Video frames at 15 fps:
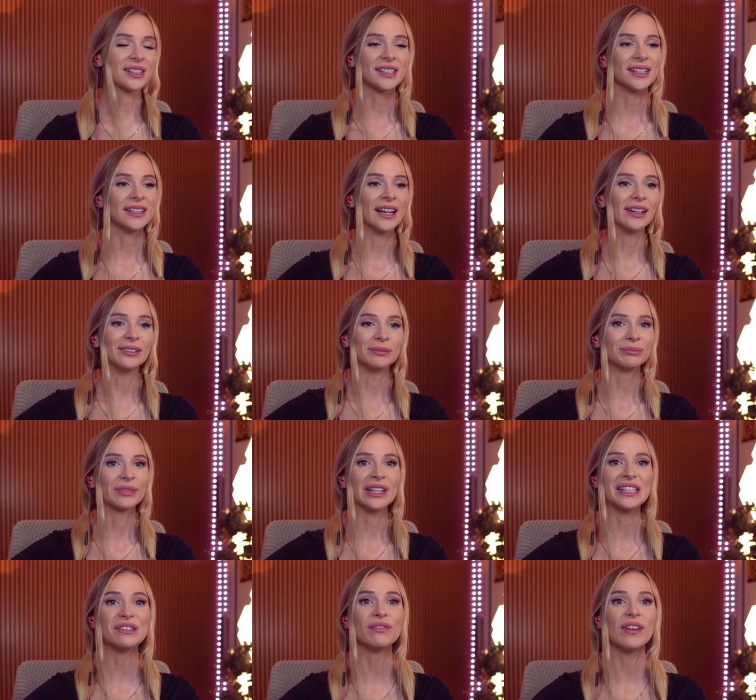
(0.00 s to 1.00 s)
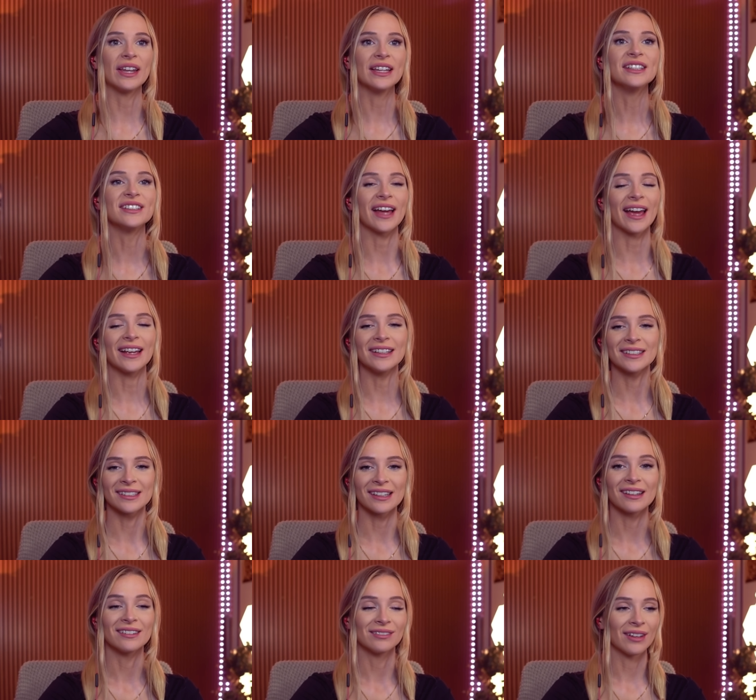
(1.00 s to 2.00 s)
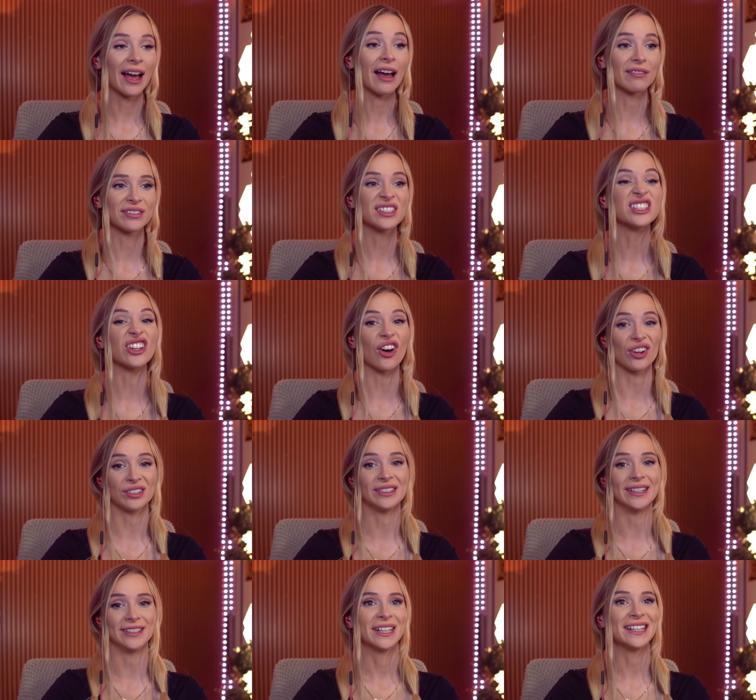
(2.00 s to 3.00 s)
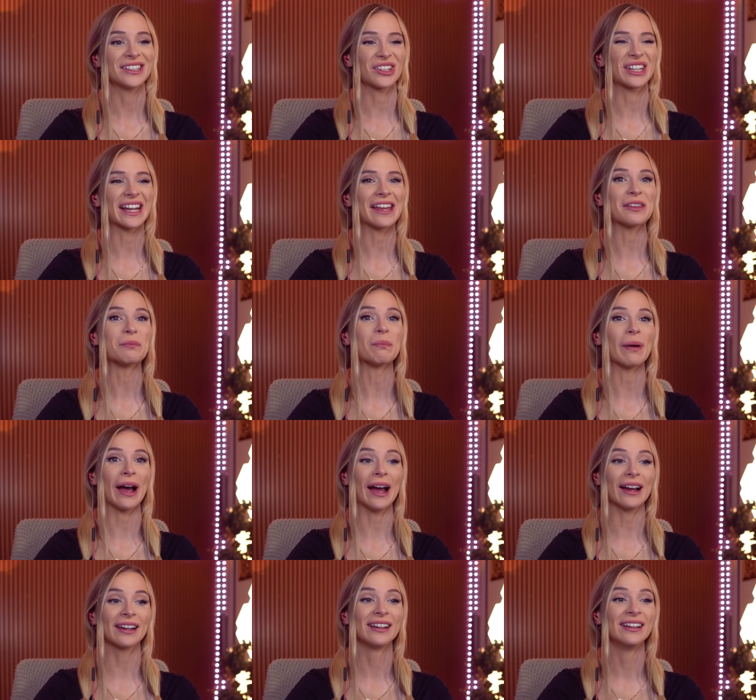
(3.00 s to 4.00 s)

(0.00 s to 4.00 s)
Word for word: it now. His villain days have started. He's gonna get them back.